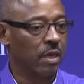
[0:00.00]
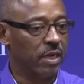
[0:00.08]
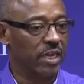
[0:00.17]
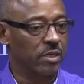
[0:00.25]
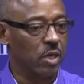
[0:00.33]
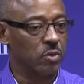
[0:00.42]

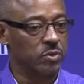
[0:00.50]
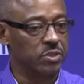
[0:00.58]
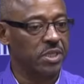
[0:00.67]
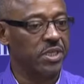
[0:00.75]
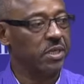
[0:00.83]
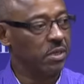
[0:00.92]
let Coach
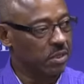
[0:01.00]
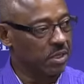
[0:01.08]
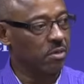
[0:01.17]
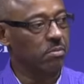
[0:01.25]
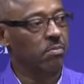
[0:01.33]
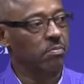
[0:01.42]
C
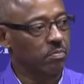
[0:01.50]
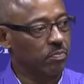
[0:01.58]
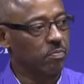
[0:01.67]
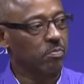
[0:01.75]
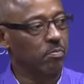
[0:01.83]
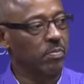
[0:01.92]
get them
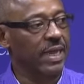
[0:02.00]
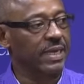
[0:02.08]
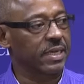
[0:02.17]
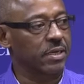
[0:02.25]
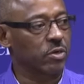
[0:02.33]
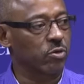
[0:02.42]

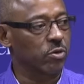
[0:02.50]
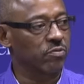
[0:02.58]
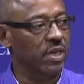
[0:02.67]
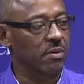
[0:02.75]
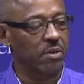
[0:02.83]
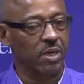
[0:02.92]
back in the groove
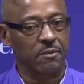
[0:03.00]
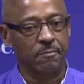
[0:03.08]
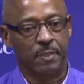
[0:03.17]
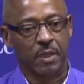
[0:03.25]
that way.